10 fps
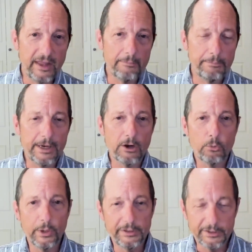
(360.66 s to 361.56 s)
that bear
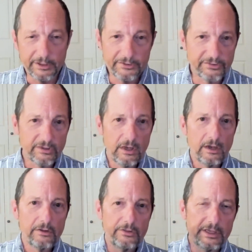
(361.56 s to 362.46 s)
witness
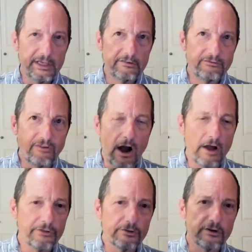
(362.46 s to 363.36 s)
the
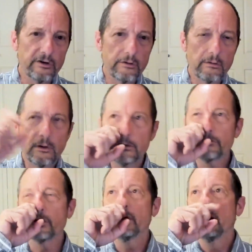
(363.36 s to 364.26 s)
Father,
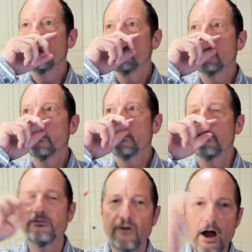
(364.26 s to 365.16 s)
let's see,
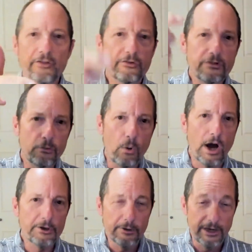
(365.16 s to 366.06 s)
the Father, the
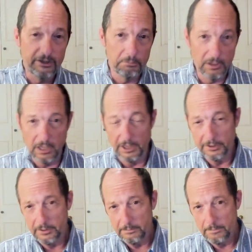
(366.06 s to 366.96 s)
water, and the
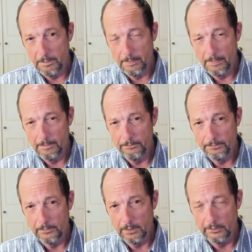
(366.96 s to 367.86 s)
blood.
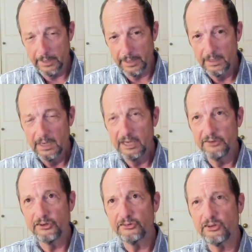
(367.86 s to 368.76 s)
Okay,
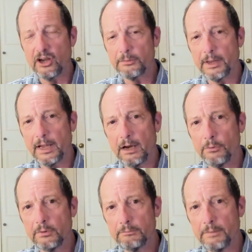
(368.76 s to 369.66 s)
he's just talked about
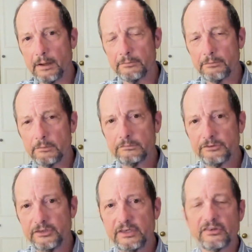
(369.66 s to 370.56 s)
how about
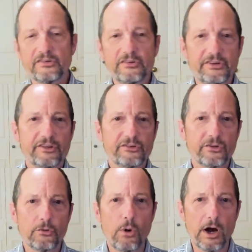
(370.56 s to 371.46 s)
Jesus attests to
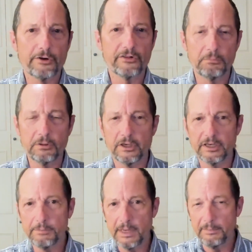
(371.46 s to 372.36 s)
the water and the blood,
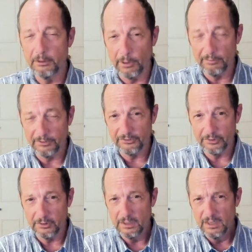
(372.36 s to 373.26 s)
It may be a reference
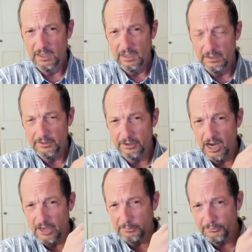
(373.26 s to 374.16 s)
to in the
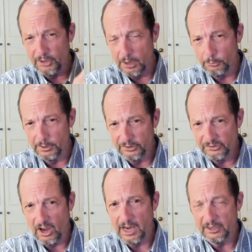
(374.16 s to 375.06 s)
Gospel of John when his
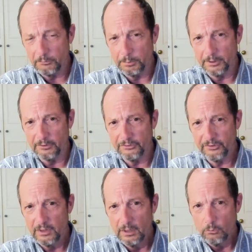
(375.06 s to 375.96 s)
side is
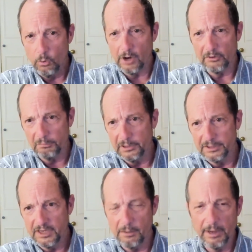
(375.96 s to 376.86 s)
pierced, water and
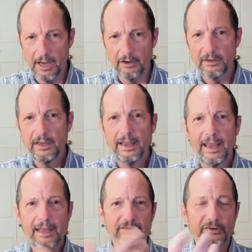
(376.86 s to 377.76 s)
blood come out,
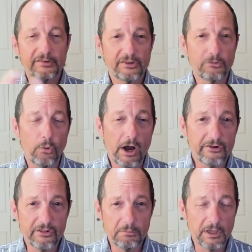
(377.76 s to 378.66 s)
and so he says the
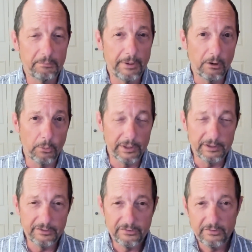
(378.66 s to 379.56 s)
water and the blood bear
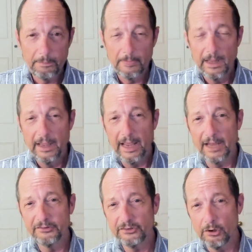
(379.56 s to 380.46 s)
witness,
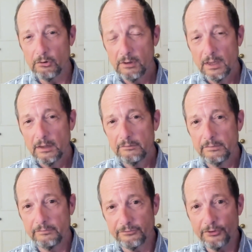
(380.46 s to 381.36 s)
and so
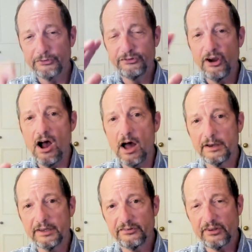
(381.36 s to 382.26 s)
First
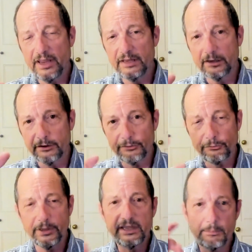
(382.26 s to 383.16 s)
John is saying there are
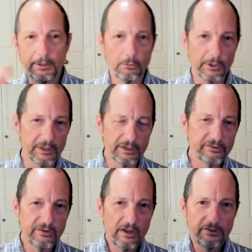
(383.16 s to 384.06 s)
three that bear
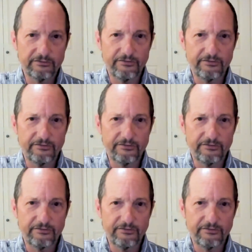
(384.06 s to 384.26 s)
witness: the